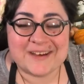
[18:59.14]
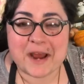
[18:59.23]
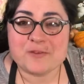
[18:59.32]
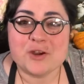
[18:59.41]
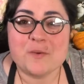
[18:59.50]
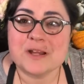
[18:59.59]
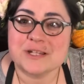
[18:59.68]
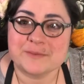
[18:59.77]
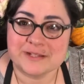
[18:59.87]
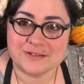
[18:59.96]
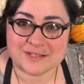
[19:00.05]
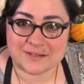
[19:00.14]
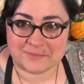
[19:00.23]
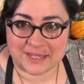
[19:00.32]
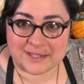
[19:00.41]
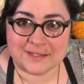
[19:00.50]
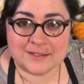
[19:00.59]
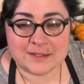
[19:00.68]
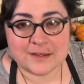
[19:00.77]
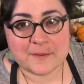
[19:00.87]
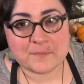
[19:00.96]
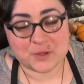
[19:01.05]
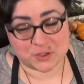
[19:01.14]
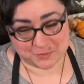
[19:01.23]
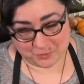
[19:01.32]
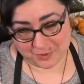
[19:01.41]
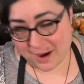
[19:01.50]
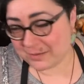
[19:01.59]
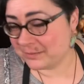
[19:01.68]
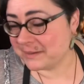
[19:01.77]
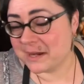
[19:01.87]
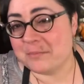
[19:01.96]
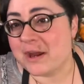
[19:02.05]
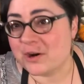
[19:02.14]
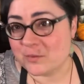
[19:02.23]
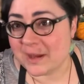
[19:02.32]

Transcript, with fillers: Whenever you're watching me do something, there's probably a better